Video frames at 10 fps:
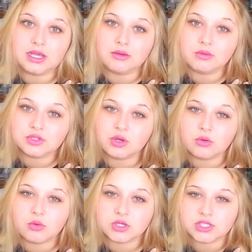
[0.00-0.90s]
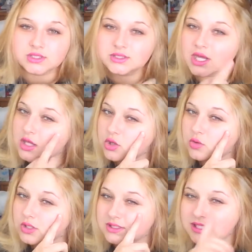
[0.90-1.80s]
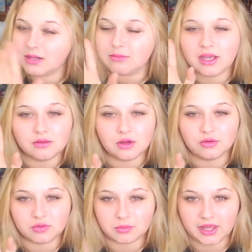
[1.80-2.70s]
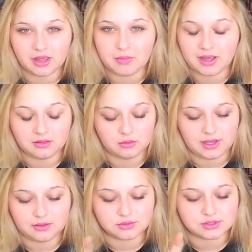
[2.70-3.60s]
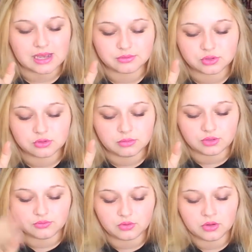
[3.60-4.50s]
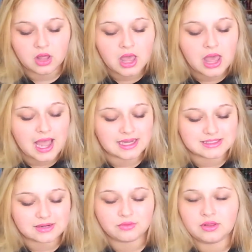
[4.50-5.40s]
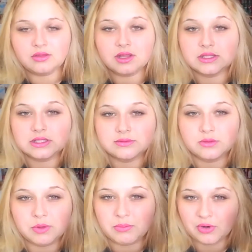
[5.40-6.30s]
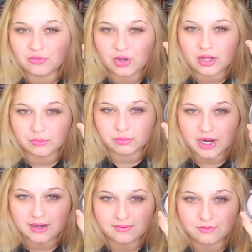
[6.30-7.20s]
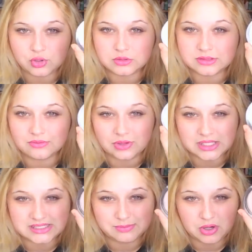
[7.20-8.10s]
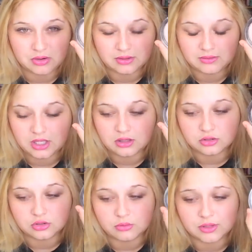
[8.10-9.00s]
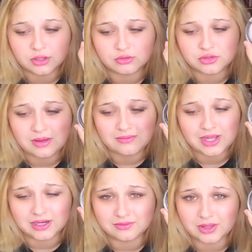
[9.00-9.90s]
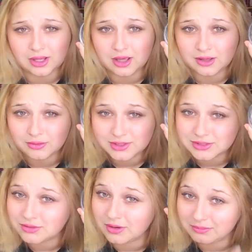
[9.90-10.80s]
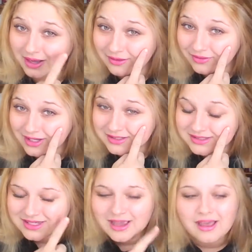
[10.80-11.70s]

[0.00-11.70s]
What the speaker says: It was so gorgeous. You could see my glow from like a mile away. It was absolutely beautiful. I definitely think this would be beautiful on a bride if you use it very sparingly. You don't want to go too heavy-handed like I always do on my face.